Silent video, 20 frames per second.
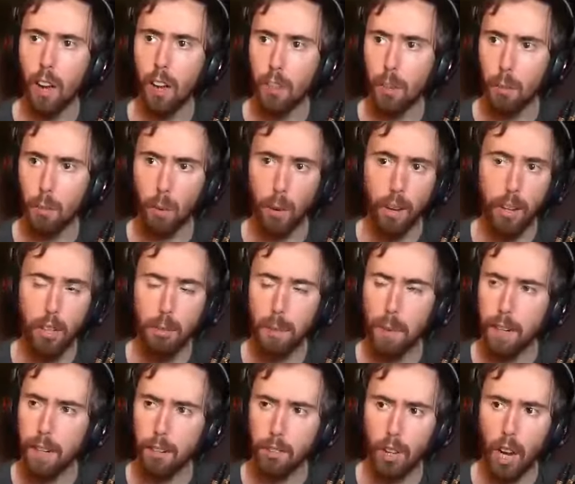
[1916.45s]
the bridge
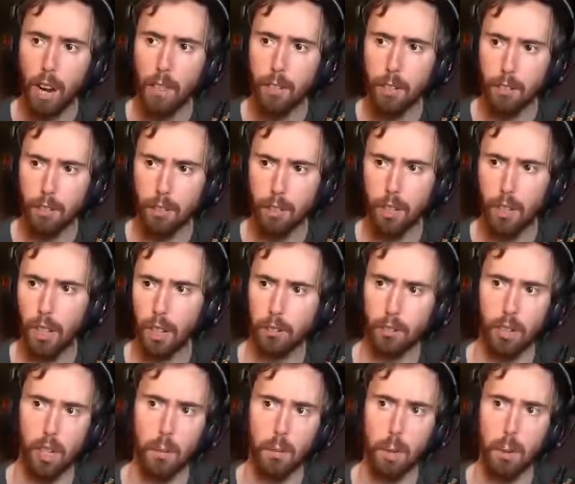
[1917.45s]
because obviously that's
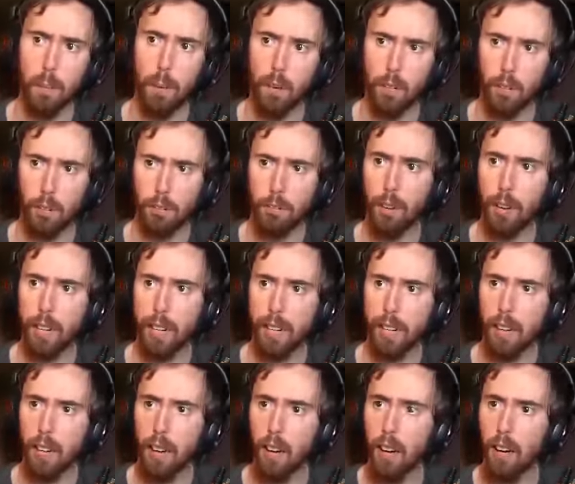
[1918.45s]
going to be a bunch of
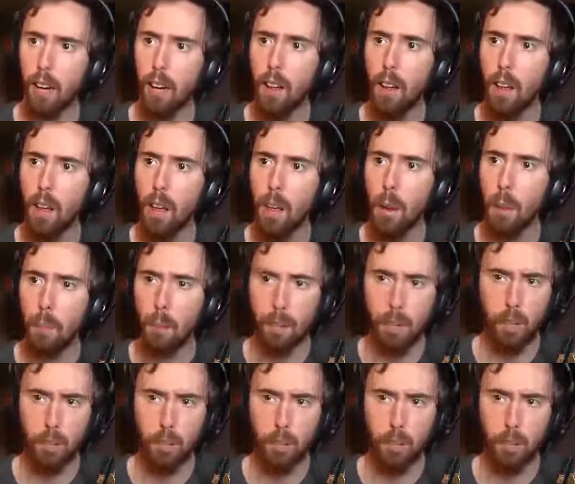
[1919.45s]
fucking uh, bunch of